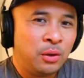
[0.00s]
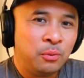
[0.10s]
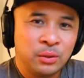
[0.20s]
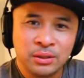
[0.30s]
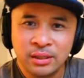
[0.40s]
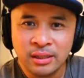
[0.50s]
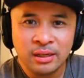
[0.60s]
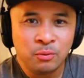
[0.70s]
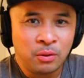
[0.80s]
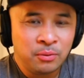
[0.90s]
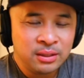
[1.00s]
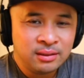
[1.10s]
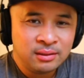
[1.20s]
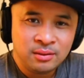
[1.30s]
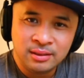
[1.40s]
what was good and what
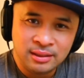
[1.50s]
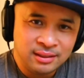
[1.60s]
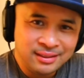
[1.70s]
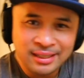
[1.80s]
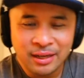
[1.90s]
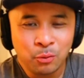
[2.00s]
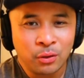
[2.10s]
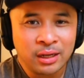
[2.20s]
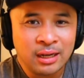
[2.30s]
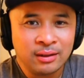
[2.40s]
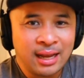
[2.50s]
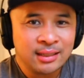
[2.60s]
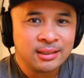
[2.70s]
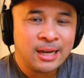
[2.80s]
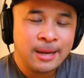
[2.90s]
was, didn't work out
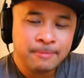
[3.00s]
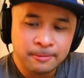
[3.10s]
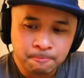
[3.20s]
last time.